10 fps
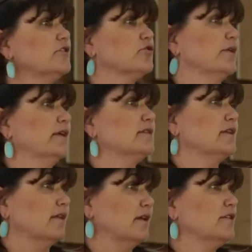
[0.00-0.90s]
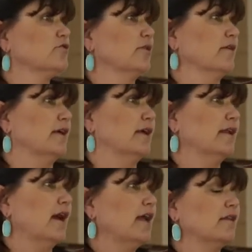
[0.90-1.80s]
at a tree and see the history of it.
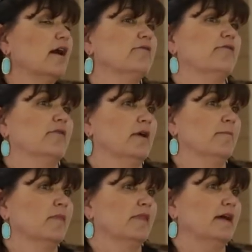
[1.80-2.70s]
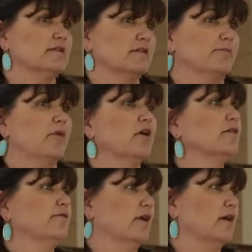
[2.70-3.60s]
And I love, that's a part
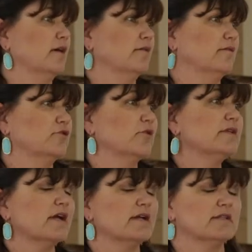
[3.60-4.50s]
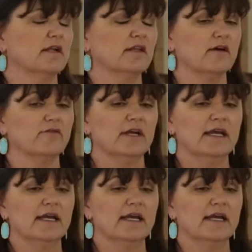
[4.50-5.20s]
of uh, tree science that I love.